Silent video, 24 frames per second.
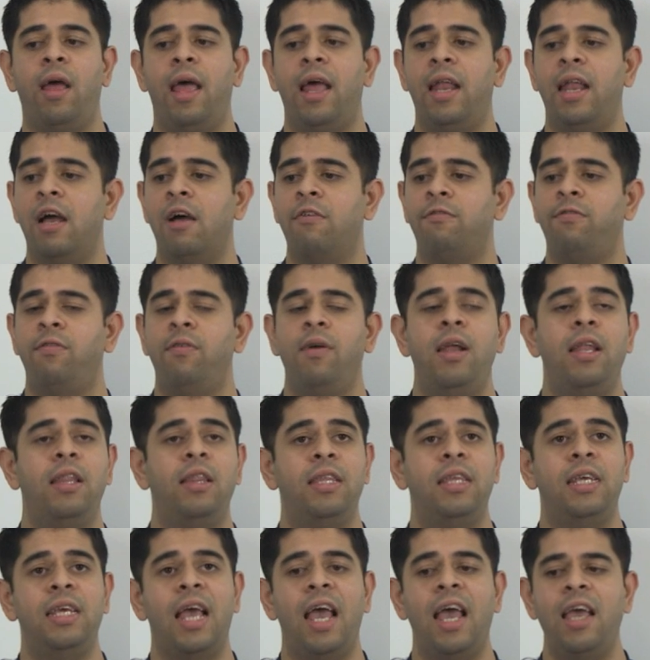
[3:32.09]
and our friend
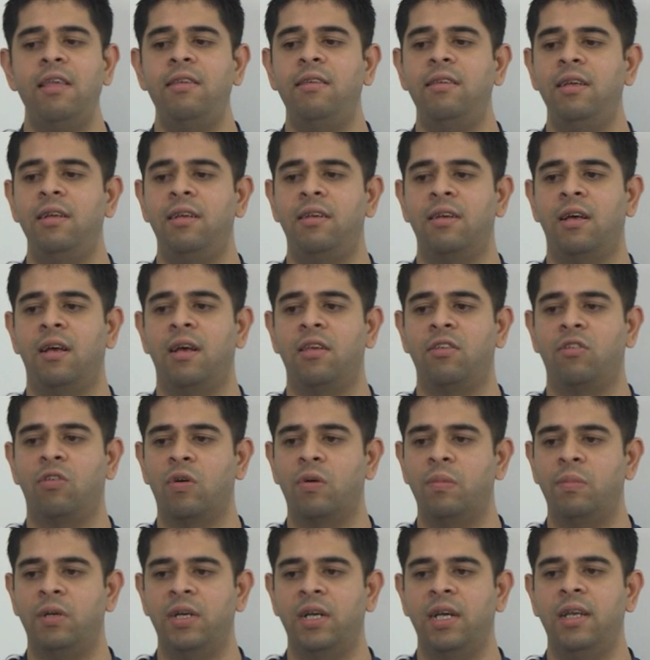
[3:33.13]
the async task
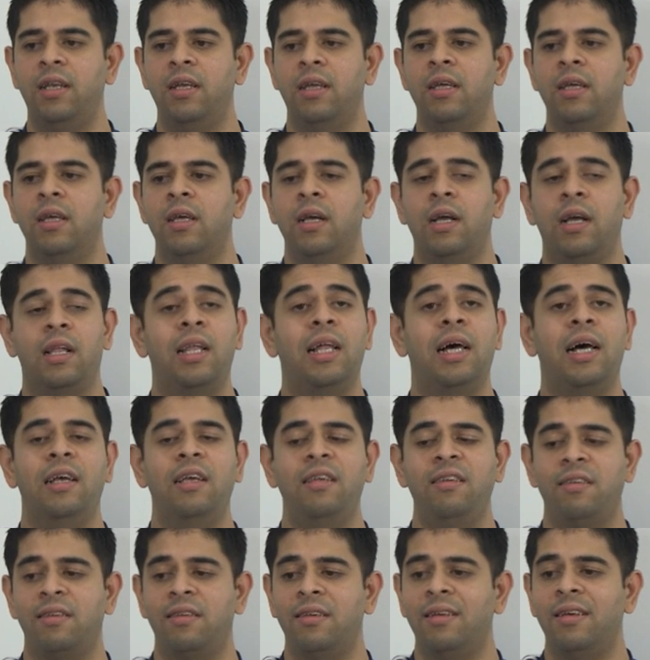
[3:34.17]
object
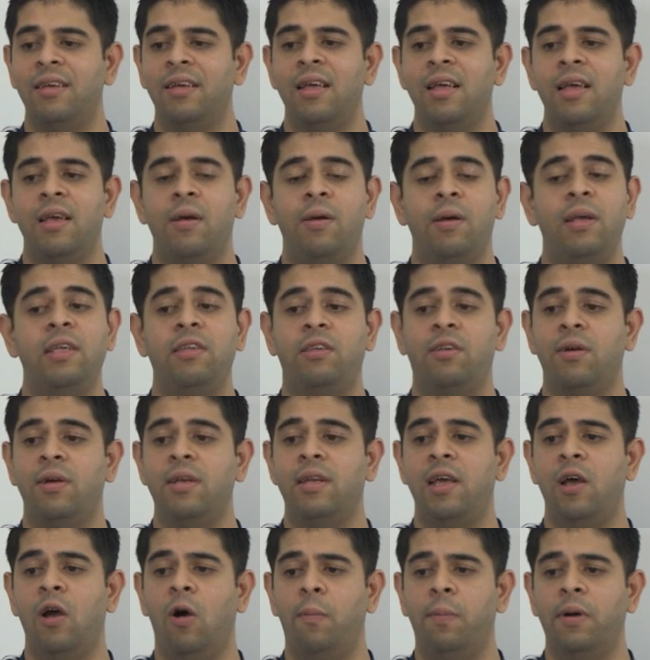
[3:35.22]
class is going to
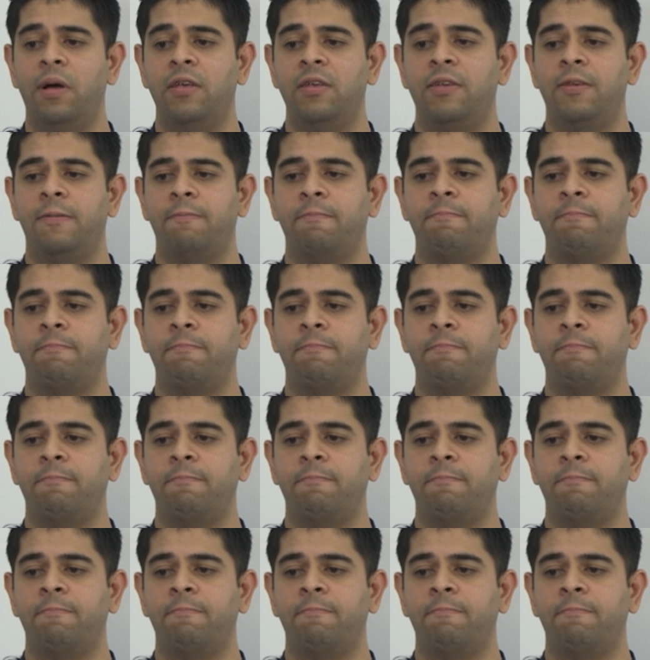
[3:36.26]
help us.